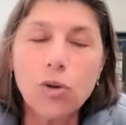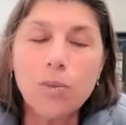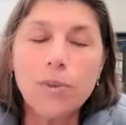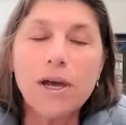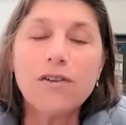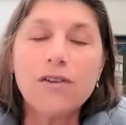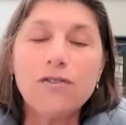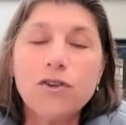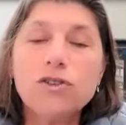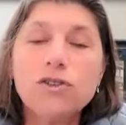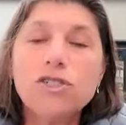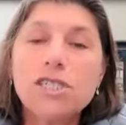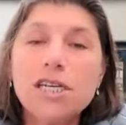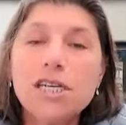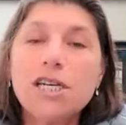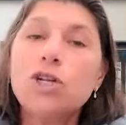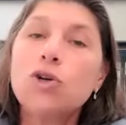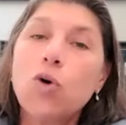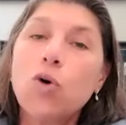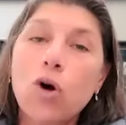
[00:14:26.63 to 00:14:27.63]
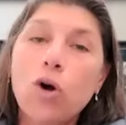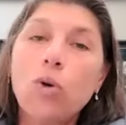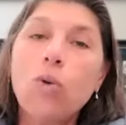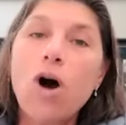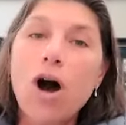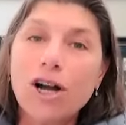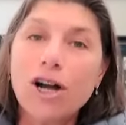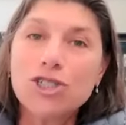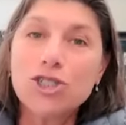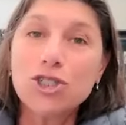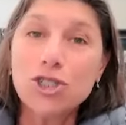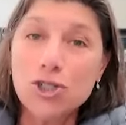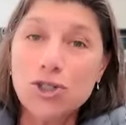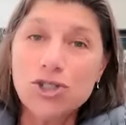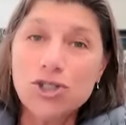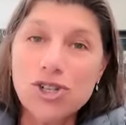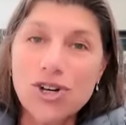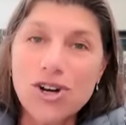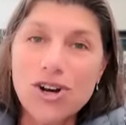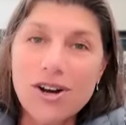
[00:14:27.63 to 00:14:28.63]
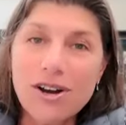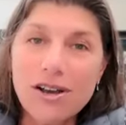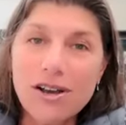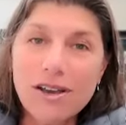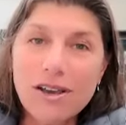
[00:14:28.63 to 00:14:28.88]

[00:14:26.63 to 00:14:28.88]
But if you see a Norwalk juicer,